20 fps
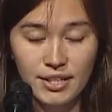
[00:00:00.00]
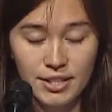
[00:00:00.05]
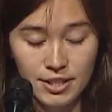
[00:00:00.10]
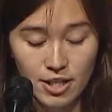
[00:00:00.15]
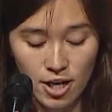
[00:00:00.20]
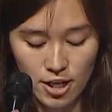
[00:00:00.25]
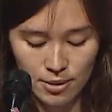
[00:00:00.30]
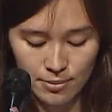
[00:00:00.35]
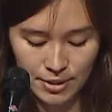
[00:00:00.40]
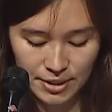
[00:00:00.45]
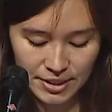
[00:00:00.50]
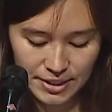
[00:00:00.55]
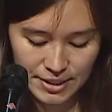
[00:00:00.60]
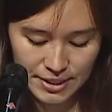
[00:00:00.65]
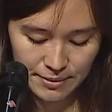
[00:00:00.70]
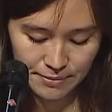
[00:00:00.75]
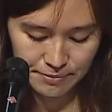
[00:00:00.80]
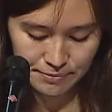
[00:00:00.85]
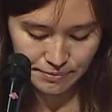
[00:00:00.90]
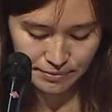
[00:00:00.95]

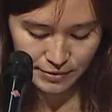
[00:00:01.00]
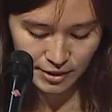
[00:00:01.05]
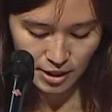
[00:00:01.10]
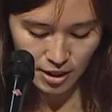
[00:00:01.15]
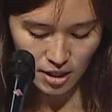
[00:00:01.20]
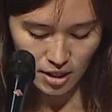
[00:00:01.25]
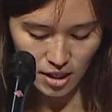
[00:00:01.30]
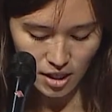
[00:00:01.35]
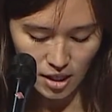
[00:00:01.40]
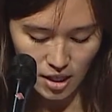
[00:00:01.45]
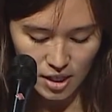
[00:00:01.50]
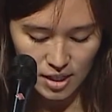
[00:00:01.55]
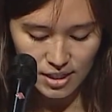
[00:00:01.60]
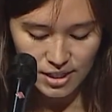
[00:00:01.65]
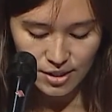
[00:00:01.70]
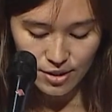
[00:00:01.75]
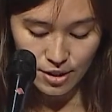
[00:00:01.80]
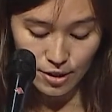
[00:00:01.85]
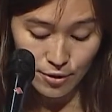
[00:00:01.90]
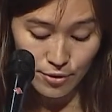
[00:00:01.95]
economics.
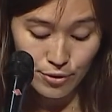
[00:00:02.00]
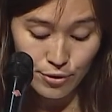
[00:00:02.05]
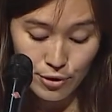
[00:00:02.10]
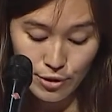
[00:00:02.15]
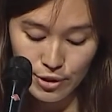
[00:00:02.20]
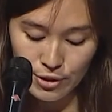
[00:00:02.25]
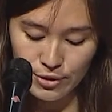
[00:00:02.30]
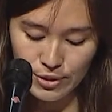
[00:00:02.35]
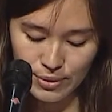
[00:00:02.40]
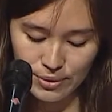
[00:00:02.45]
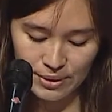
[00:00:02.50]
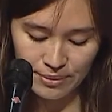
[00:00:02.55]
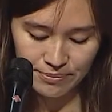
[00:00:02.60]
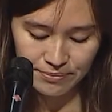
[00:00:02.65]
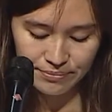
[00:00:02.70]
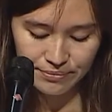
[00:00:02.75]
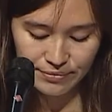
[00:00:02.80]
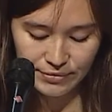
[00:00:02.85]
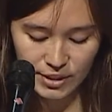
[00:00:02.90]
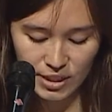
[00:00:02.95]
So through USwim,
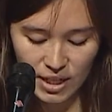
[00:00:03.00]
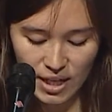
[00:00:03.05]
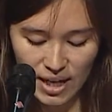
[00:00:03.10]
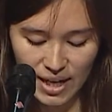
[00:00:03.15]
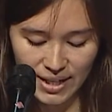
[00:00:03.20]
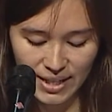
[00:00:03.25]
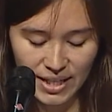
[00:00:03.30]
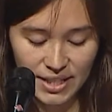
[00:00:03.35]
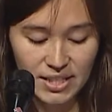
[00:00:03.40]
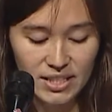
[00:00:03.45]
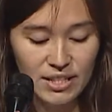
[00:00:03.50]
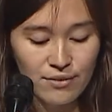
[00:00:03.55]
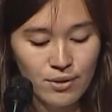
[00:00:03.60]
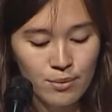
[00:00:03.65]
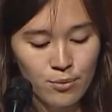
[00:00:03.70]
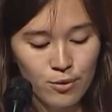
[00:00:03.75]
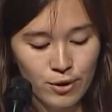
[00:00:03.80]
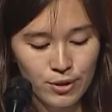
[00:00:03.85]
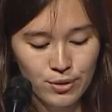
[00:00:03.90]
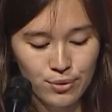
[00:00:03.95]
I gained
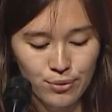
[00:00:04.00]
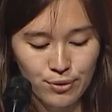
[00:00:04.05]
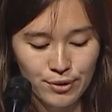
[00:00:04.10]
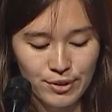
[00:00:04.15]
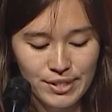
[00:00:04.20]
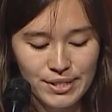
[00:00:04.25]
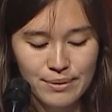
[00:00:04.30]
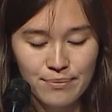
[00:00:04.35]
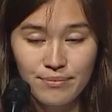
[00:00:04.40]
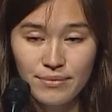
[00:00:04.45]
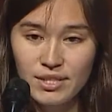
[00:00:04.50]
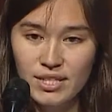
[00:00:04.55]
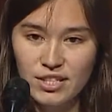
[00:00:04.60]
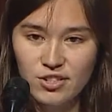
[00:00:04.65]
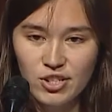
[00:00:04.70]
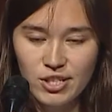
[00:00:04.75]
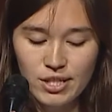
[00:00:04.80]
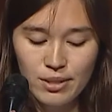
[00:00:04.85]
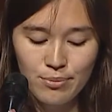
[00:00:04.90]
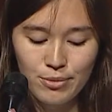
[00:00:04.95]
even more tools,
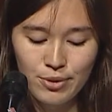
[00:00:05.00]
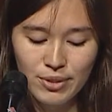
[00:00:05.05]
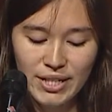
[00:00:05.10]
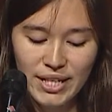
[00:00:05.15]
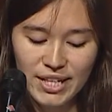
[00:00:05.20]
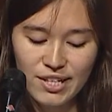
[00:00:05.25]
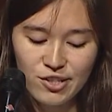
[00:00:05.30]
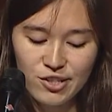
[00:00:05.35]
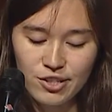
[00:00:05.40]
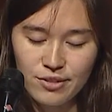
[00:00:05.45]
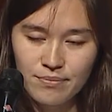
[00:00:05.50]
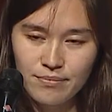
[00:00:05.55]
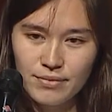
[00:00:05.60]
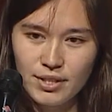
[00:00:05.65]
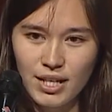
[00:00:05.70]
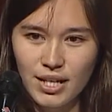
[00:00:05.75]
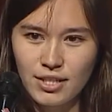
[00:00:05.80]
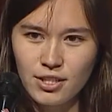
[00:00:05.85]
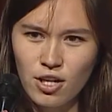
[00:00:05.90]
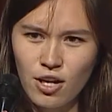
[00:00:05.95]
such as communication
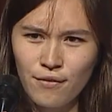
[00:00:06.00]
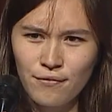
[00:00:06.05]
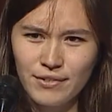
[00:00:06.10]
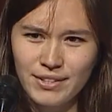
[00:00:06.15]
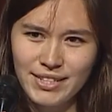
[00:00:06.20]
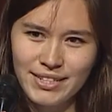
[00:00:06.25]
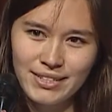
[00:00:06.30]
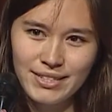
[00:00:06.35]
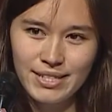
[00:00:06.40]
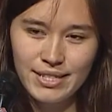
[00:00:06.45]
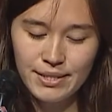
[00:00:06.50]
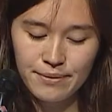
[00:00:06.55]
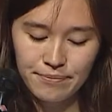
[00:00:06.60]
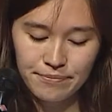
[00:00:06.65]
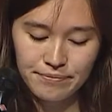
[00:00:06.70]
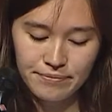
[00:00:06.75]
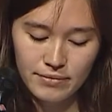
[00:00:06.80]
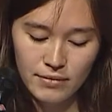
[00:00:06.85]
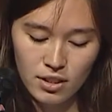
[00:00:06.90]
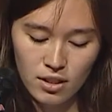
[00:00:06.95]
and confidence,
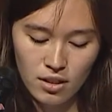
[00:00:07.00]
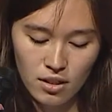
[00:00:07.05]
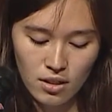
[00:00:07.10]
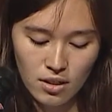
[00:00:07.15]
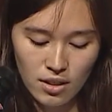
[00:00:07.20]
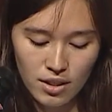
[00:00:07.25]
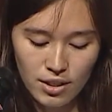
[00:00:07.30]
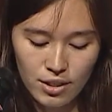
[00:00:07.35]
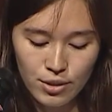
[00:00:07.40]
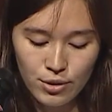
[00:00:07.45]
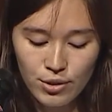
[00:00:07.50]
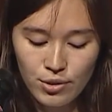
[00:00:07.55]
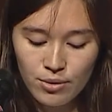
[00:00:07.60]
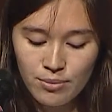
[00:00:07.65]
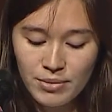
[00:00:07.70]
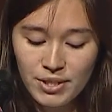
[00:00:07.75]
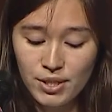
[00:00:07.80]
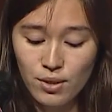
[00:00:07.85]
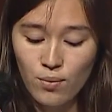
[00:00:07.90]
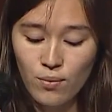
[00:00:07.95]

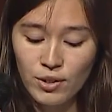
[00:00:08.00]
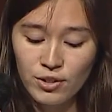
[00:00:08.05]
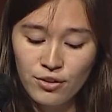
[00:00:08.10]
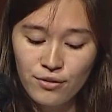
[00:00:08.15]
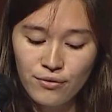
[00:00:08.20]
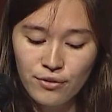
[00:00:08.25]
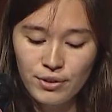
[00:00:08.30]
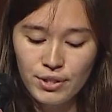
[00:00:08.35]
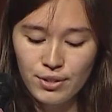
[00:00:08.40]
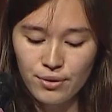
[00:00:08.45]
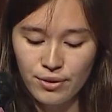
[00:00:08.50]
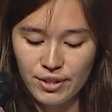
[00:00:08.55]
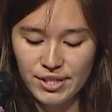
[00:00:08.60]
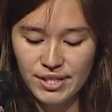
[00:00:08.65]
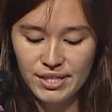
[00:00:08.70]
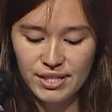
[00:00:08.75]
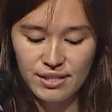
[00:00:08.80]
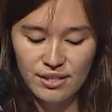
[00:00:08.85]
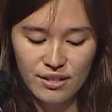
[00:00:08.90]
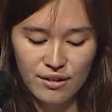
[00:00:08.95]
USWIM is a wonderful
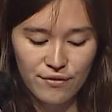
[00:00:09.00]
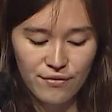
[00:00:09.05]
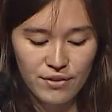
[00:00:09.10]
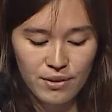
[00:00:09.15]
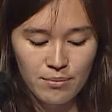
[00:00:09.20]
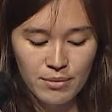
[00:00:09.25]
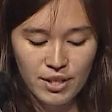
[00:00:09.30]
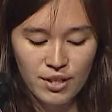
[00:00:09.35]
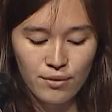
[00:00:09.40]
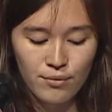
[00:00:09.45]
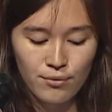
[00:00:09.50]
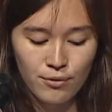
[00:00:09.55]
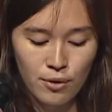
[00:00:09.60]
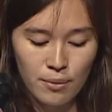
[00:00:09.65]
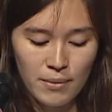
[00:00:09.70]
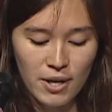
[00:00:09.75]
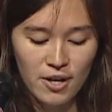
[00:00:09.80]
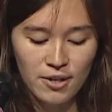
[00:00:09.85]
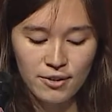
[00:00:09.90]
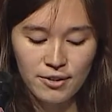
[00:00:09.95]
source of female role
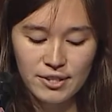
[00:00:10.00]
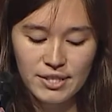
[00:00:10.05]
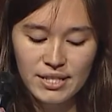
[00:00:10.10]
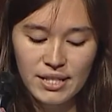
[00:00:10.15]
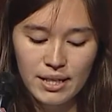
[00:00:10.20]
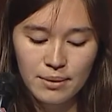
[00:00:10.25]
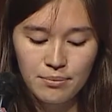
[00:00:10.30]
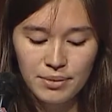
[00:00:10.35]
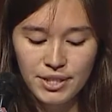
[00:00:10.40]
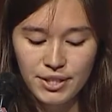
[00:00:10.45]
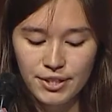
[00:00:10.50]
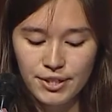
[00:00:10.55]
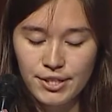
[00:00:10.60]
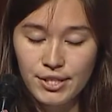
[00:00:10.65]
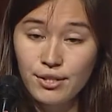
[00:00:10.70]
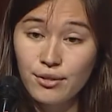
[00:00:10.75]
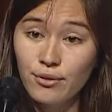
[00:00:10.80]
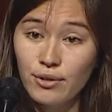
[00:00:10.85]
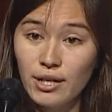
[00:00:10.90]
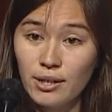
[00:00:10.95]
models and
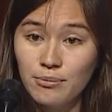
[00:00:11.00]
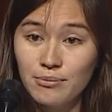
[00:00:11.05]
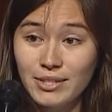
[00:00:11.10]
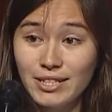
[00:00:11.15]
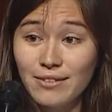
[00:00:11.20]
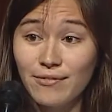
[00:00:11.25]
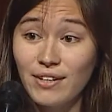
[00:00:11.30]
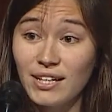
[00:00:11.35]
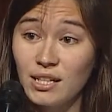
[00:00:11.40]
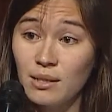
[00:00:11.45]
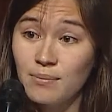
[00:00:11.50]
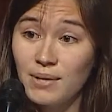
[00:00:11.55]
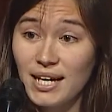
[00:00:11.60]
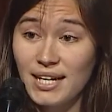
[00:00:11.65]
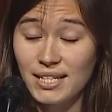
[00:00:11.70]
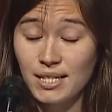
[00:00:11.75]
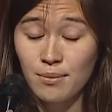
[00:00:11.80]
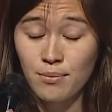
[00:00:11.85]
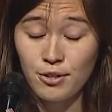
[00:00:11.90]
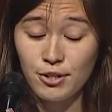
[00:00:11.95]
peers who helped me develop
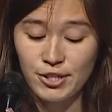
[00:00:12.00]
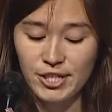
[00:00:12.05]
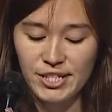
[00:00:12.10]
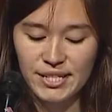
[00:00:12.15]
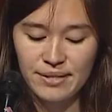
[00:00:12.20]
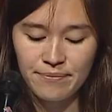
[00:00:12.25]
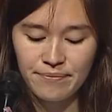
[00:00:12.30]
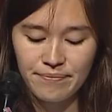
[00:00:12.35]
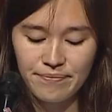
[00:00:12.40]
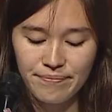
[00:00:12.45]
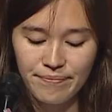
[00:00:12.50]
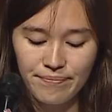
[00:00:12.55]
as a person.